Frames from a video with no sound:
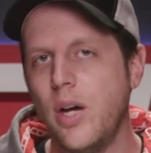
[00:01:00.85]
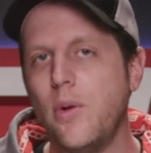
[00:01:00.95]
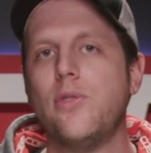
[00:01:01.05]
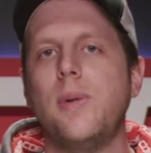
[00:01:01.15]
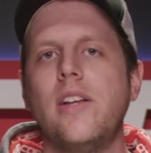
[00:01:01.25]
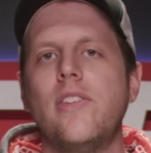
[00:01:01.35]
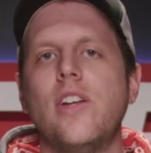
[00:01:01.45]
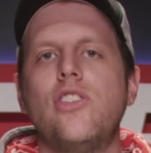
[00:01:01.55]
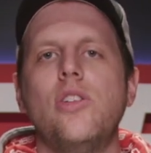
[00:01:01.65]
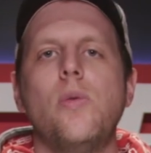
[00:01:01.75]
which means
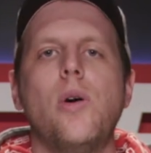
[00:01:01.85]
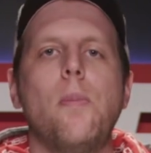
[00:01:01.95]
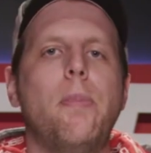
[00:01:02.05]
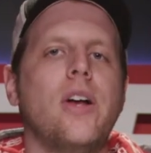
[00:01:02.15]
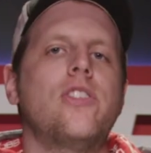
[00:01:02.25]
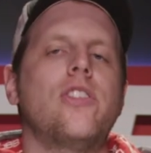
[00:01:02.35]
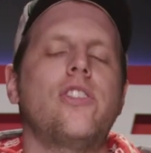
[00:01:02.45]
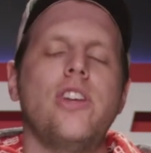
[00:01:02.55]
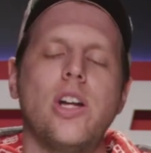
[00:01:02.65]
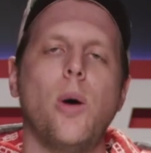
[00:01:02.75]
that you won't bust your
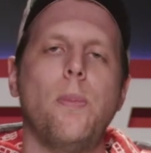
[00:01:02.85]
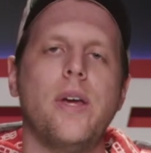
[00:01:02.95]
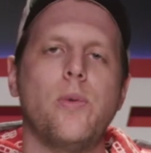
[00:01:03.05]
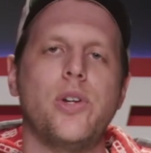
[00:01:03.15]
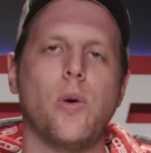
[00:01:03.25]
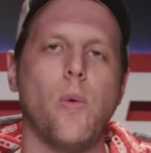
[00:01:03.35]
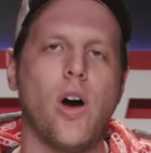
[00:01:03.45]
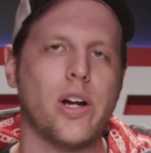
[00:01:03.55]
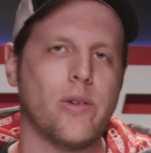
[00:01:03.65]
shin open when you're walking